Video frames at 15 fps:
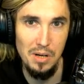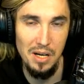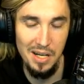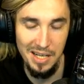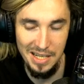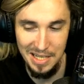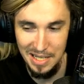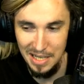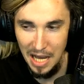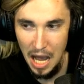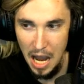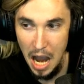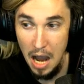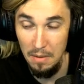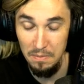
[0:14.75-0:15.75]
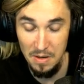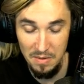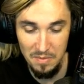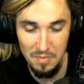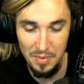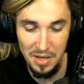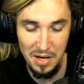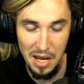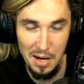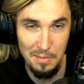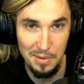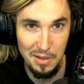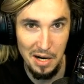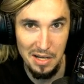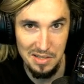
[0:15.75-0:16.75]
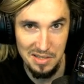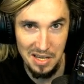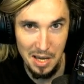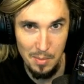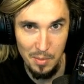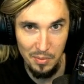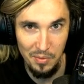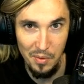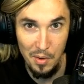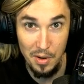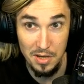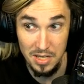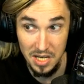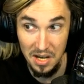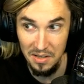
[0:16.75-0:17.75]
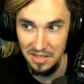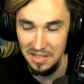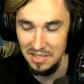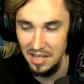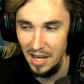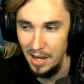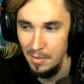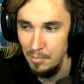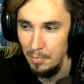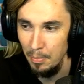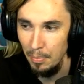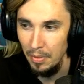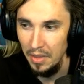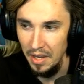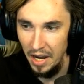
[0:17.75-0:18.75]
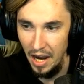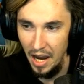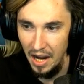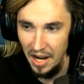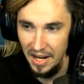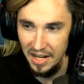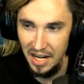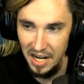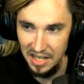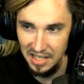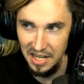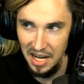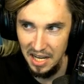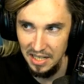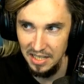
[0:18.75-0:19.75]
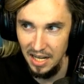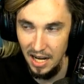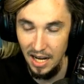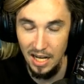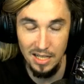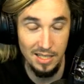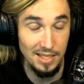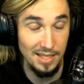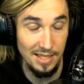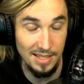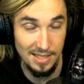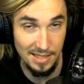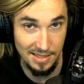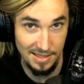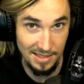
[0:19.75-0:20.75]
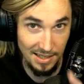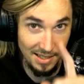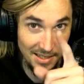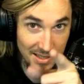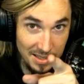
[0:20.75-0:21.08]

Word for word: Uh, I have never played an Animal Crossing game before until this game, and I kind of got, I, I, didn't get addicted.